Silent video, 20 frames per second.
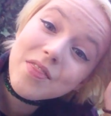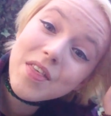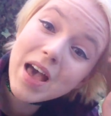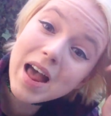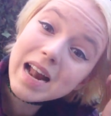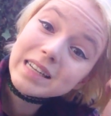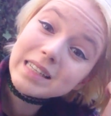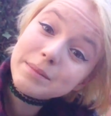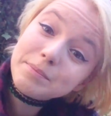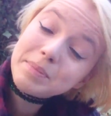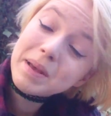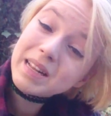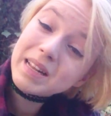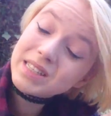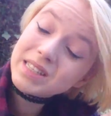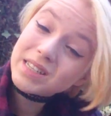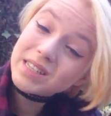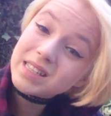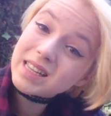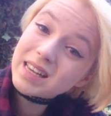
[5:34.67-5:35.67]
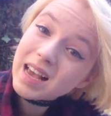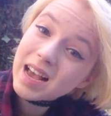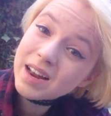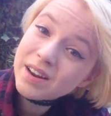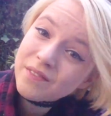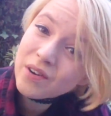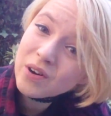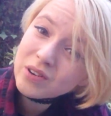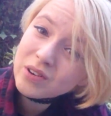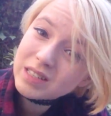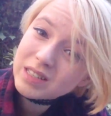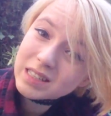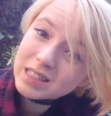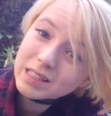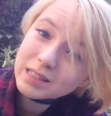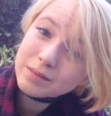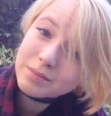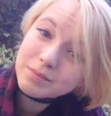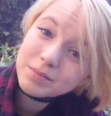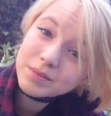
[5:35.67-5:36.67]
that depends on the kind of
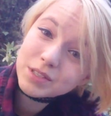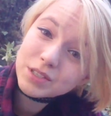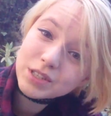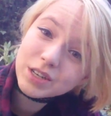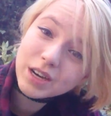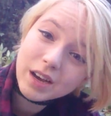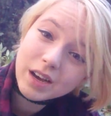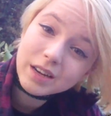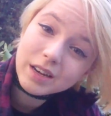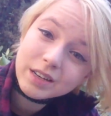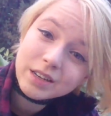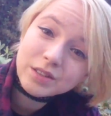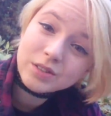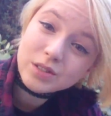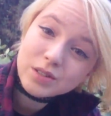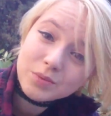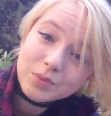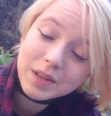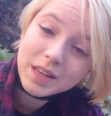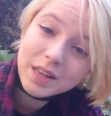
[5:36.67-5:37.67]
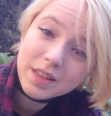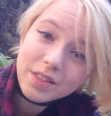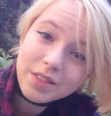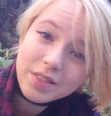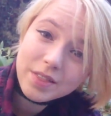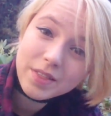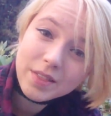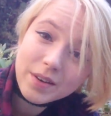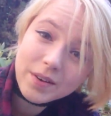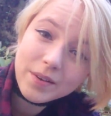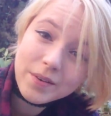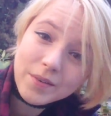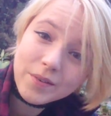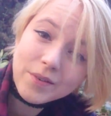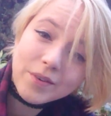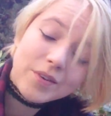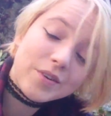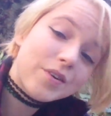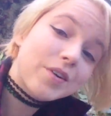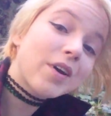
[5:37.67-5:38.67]
autism you're diagnosed with,
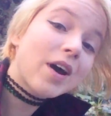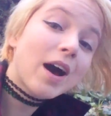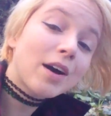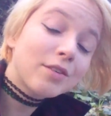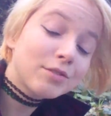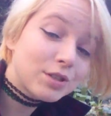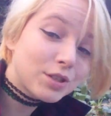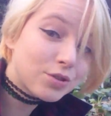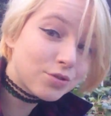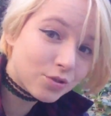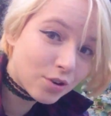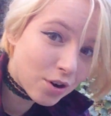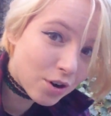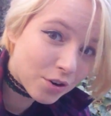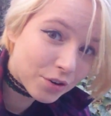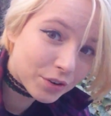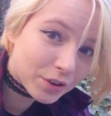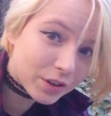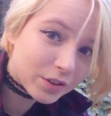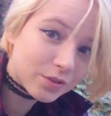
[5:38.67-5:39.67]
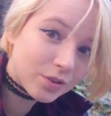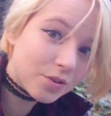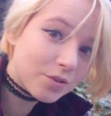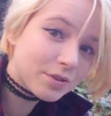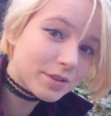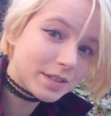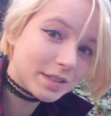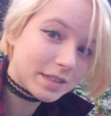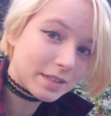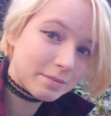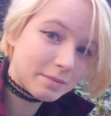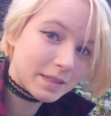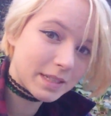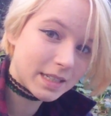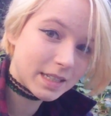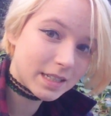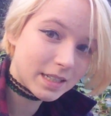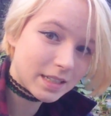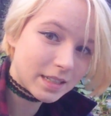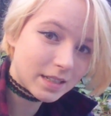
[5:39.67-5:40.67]
or how strong your autism
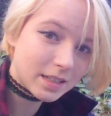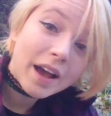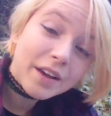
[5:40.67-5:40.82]
is.